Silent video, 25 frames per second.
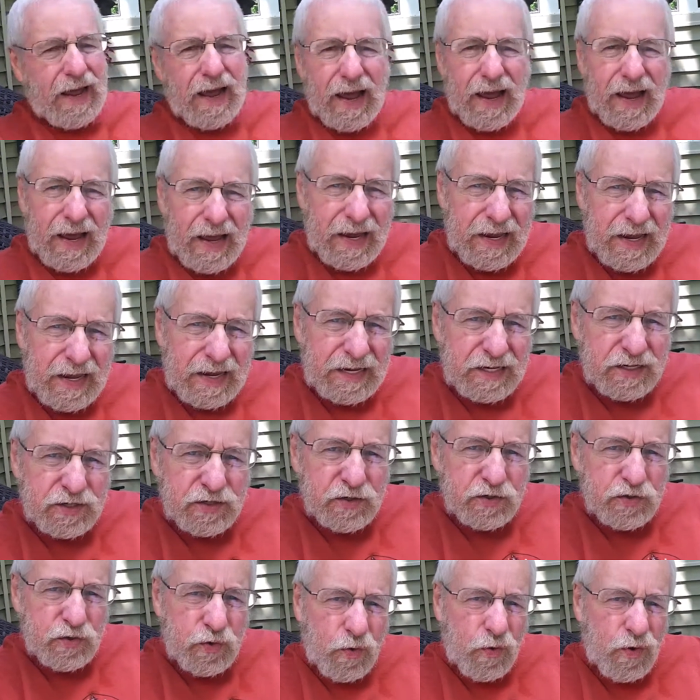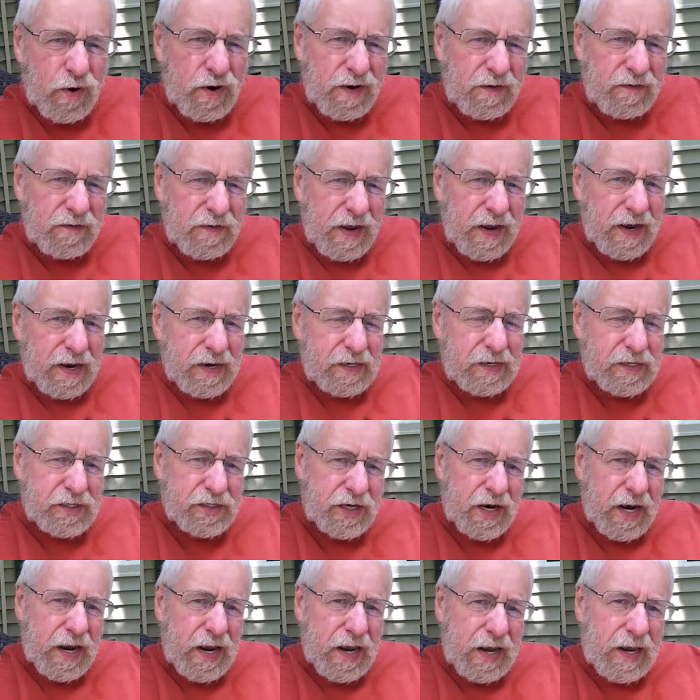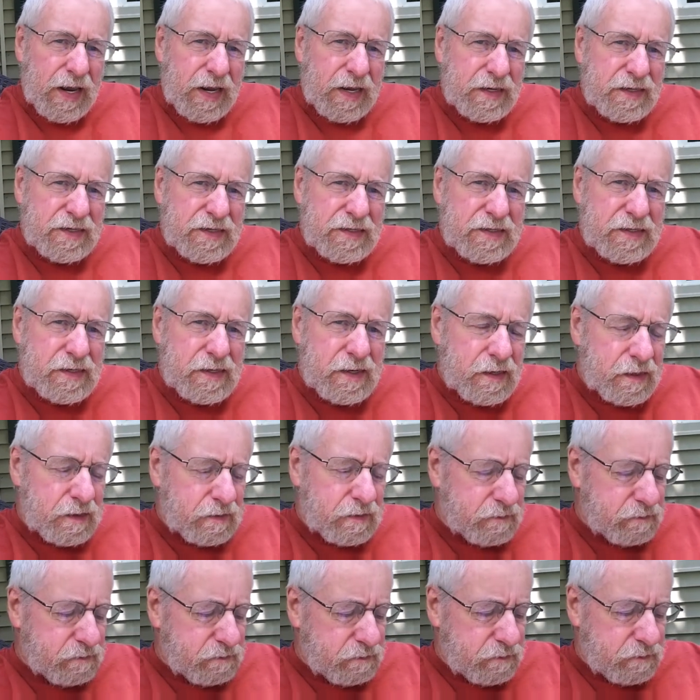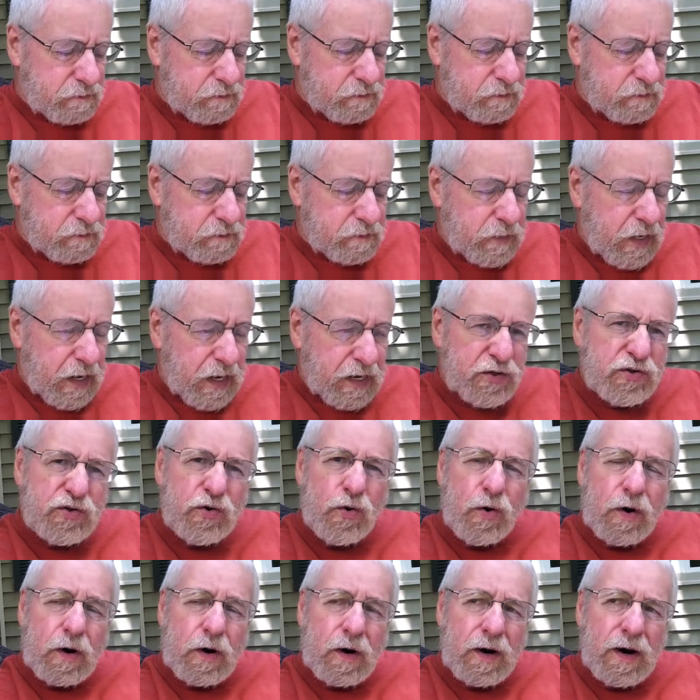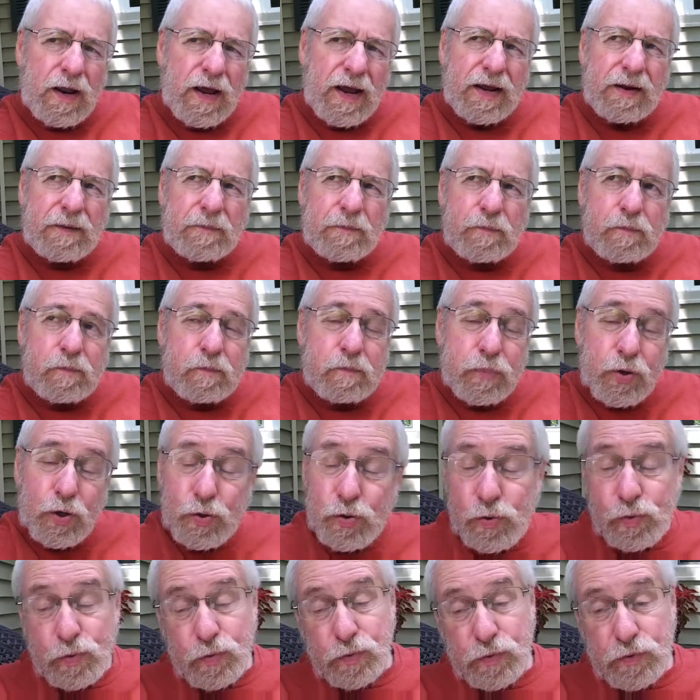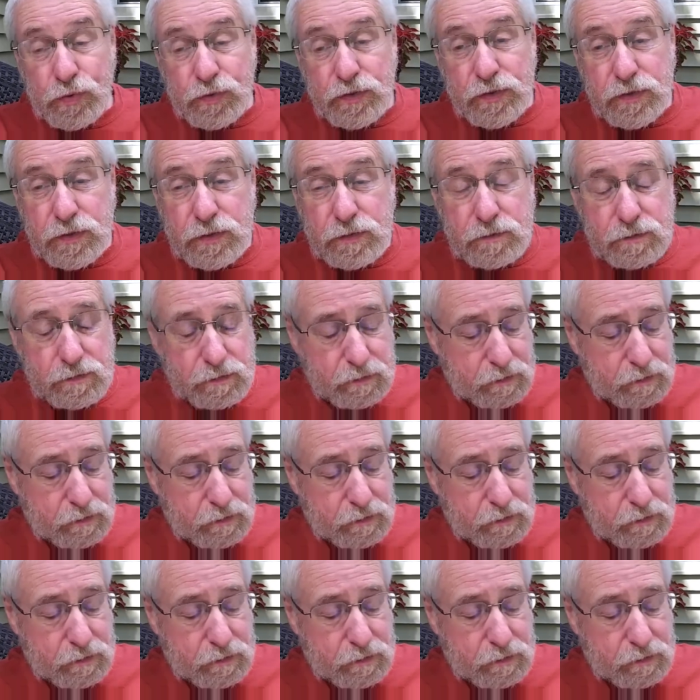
I sort of like jazz. I sort of like blues.